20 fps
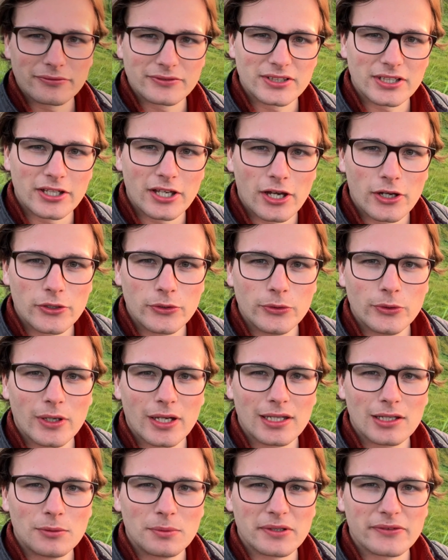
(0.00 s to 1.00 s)
to go
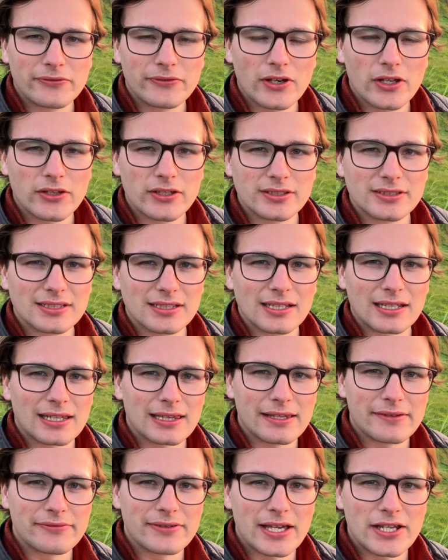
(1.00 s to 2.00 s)
a little bit further to the
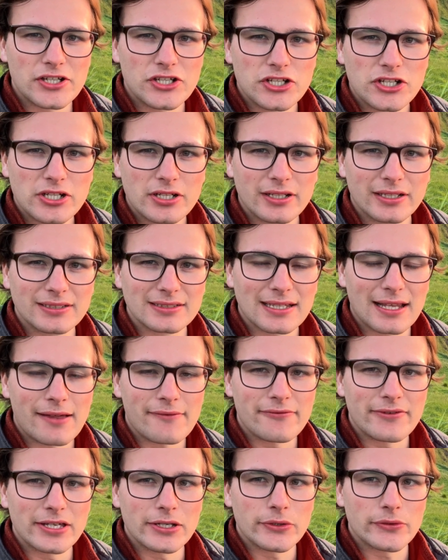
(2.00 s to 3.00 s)
cliff edge into that
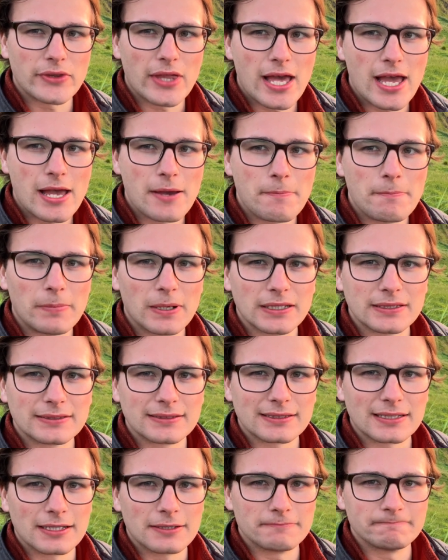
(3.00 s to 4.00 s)
field there, but
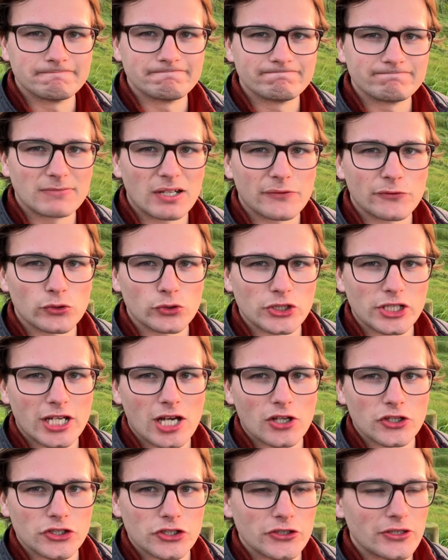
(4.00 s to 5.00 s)
unfortunately
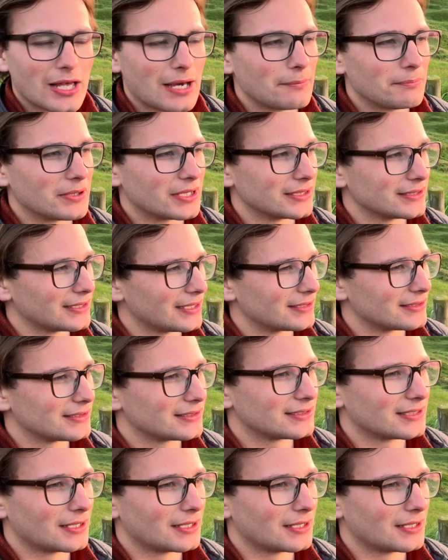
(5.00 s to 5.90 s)
can't do that because it's